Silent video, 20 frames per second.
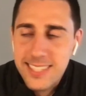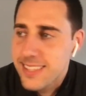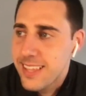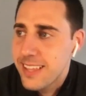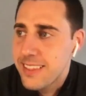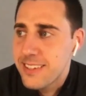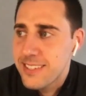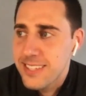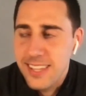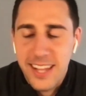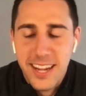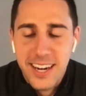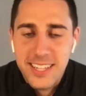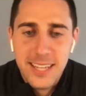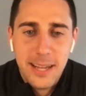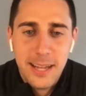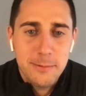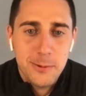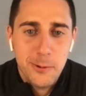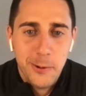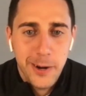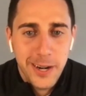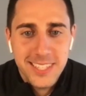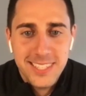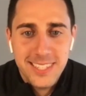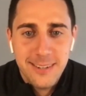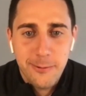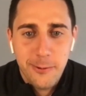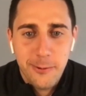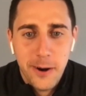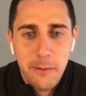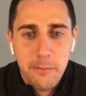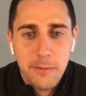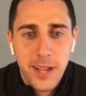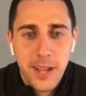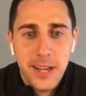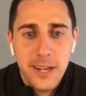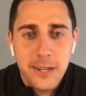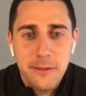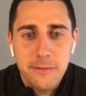And then there's a lot of times where it isn't, where I'm
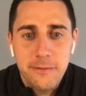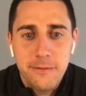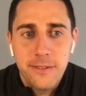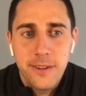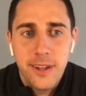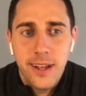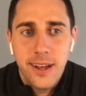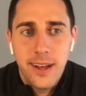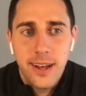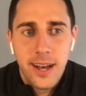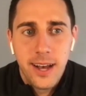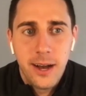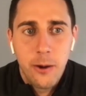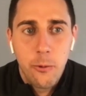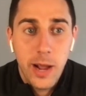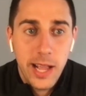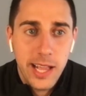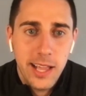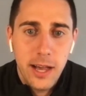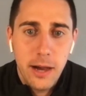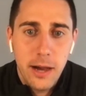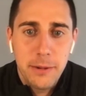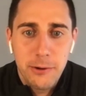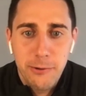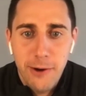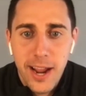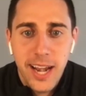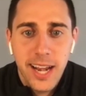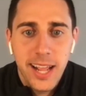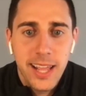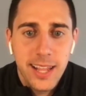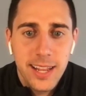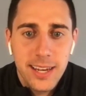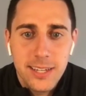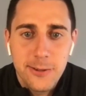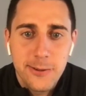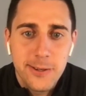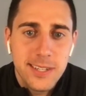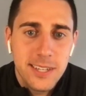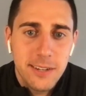kind of uh, waking up and writing and
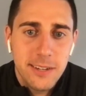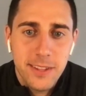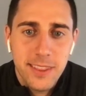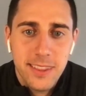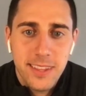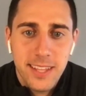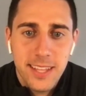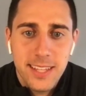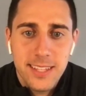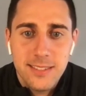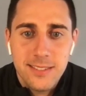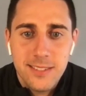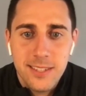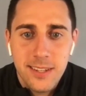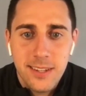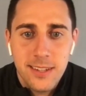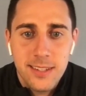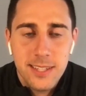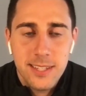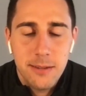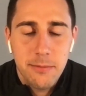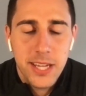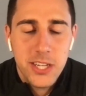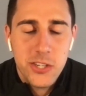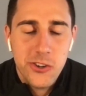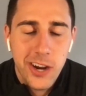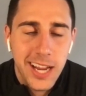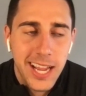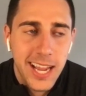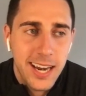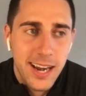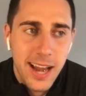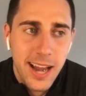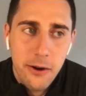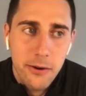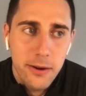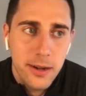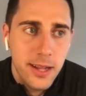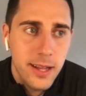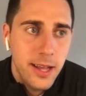doing different things to, to make sure I get it
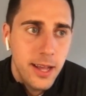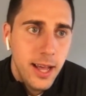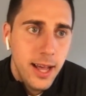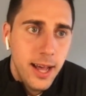out.